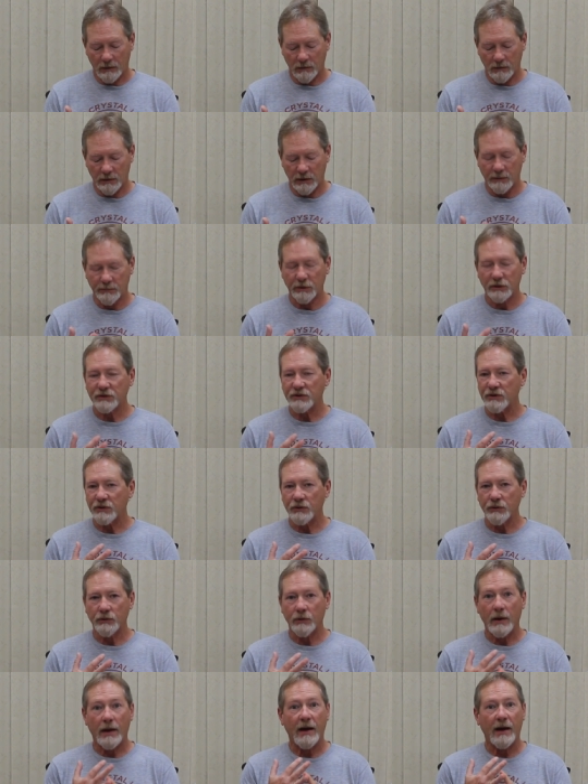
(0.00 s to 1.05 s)
Number
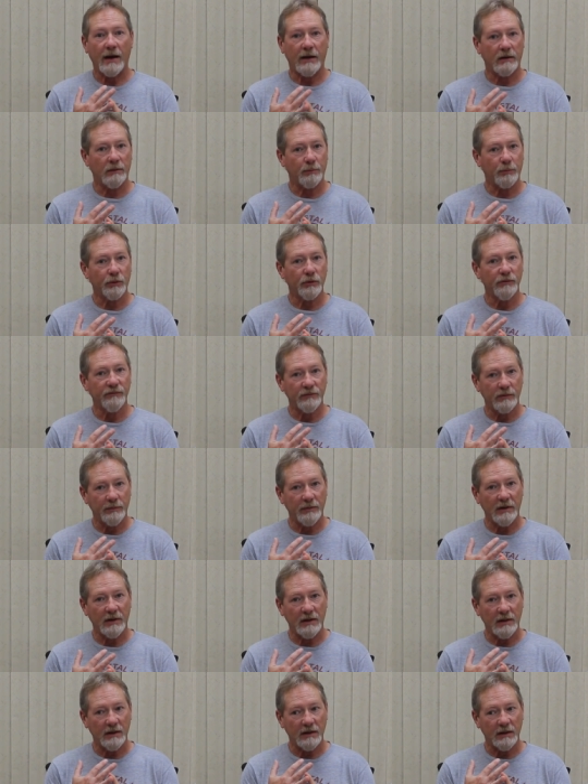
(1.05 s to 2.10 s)
two, had to prove to
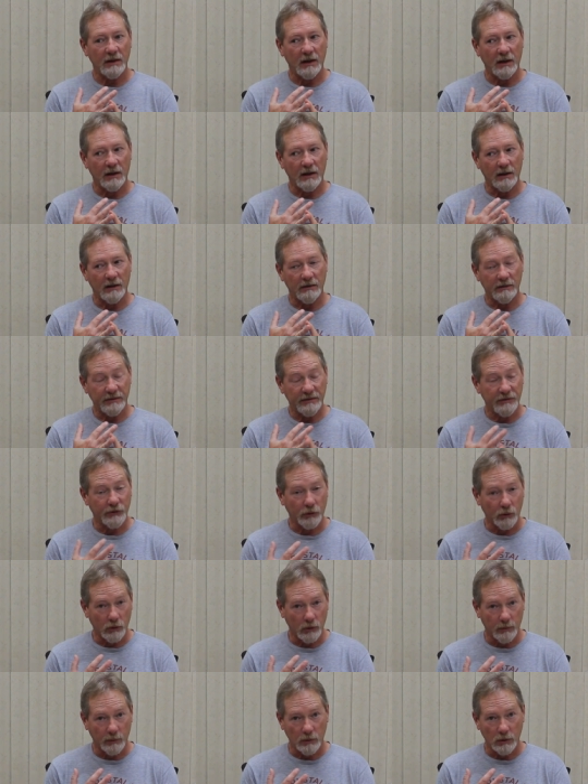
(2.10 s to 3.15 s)
be
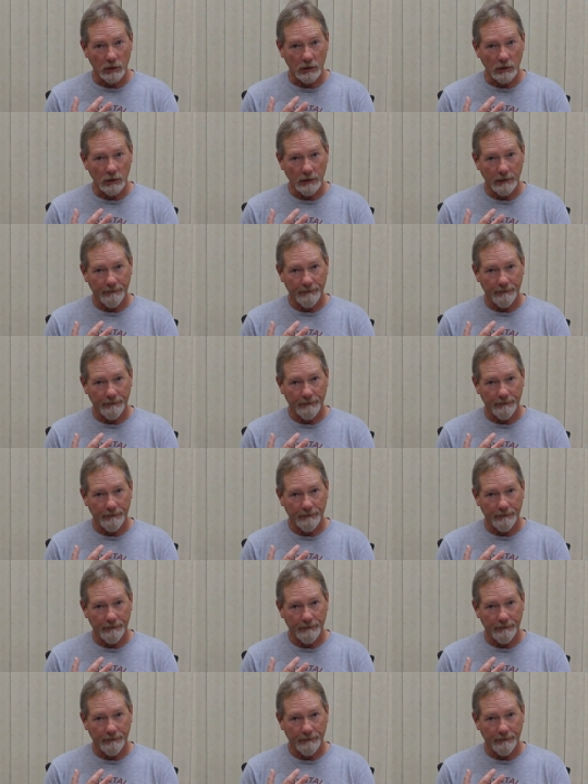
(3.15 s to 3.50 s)
durable.